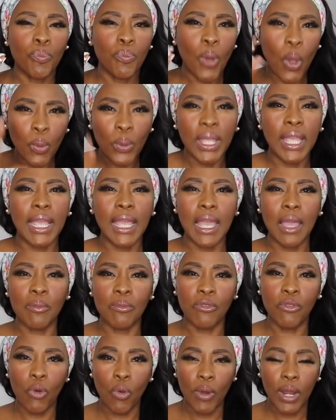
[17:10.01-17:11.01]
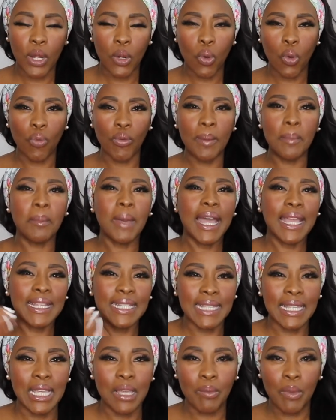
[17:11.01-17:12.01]
poking him for it, or
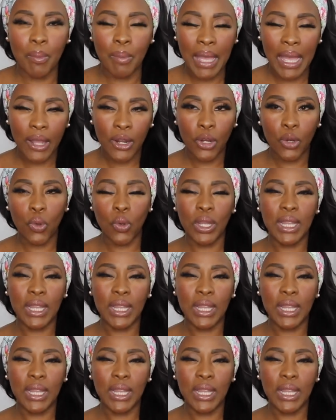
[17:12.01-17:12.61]
reminding him about it,